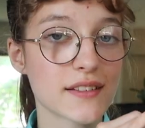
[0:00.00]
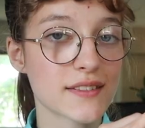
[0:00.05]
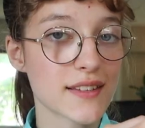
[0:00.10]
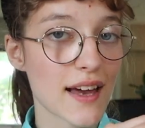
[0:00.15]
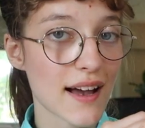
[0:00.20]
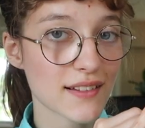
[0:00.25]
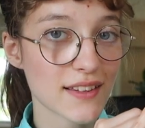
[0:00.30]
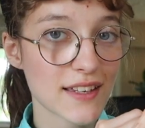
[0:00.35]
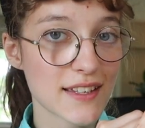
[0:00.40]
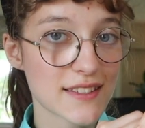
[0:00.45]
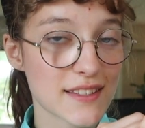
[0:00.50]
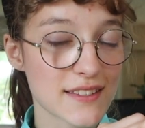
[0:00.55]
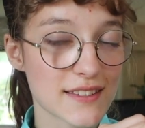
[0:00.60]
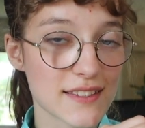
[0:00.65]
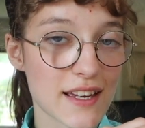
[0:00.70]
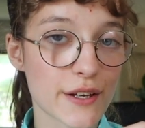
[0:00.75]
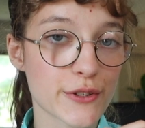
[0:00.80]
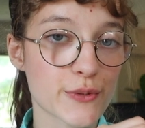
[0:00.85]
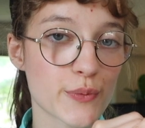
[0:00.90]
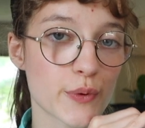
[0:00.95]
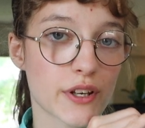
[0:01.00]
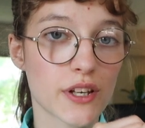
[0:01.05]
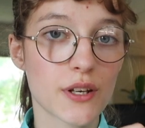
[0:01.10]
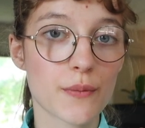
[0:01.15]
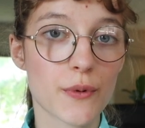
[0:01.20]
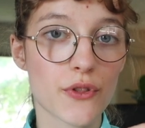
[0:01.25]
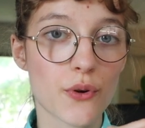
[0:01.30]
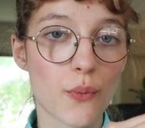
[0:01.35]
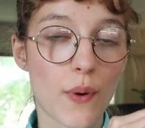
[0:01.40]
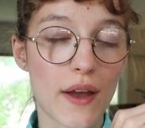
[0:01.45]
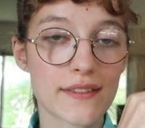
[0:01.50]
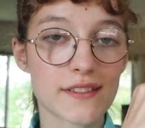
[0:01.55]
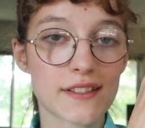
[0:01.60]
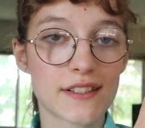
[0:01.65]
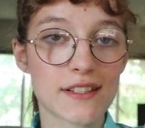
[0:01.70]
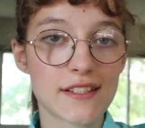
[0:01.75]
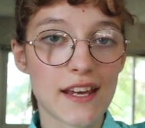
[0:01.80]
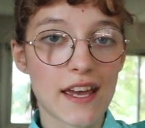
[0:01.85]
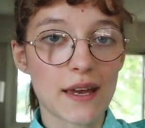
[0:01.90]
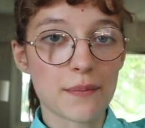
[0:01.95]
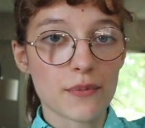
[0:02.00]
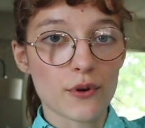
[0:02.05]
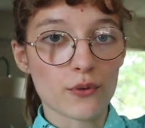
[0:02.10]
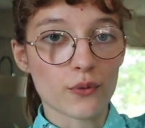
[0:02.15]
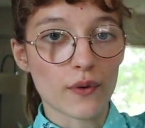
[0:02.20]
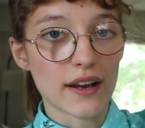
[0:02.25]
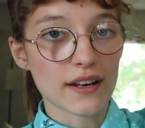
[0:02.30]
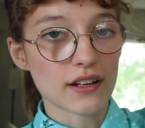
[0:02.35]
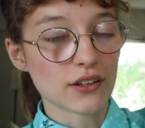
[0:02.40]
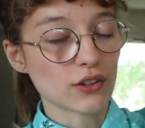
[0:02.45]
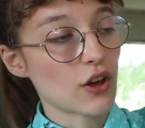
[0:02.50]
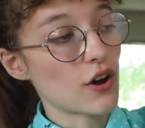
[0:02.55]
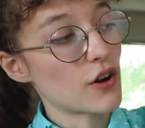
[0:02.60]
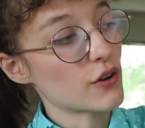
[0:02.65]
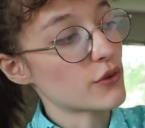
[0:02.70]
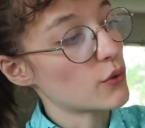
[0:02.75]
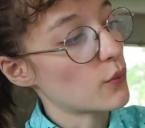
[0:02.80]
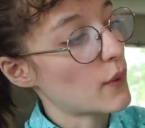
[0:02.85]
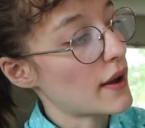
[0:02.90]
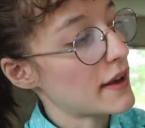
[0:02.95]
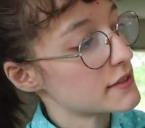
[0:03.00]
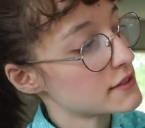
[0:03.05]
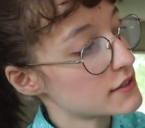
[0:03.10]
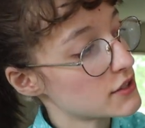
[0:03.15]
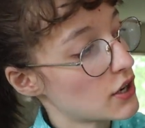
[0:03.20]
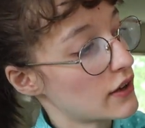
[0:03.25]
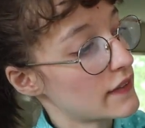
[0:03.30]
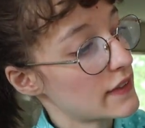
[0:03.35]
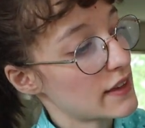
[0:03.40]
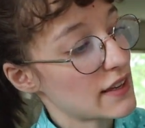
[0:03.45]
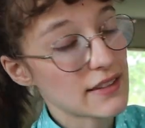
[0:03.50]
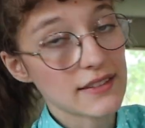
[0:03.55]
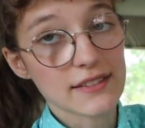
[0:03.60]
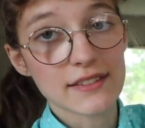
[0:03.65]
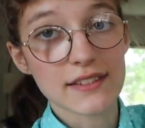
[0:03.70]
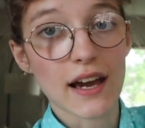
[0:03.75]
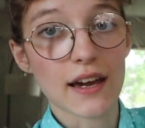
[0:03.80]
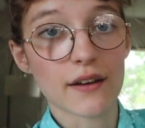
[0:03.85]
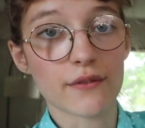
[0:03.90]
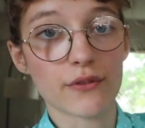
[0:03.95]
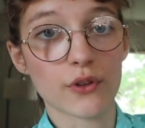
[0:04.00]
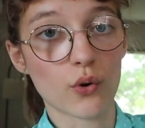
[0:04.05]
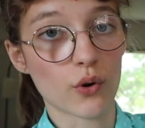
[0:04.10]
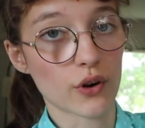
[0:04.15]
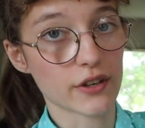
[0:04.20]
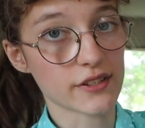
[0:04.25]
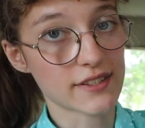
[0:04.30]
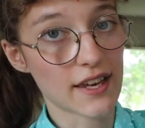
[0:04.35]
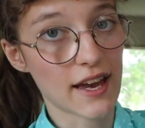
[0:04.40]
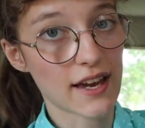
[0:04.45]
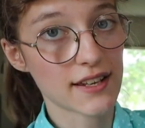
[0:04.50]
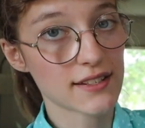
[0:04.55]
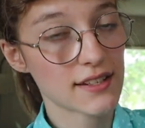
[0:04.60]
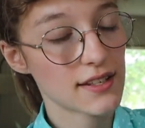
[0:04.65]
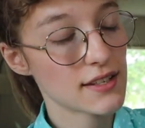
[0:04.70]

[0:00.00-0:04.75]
exactly as it sounds, we're gonna put the waist tape right along the waist on the inside of the corset.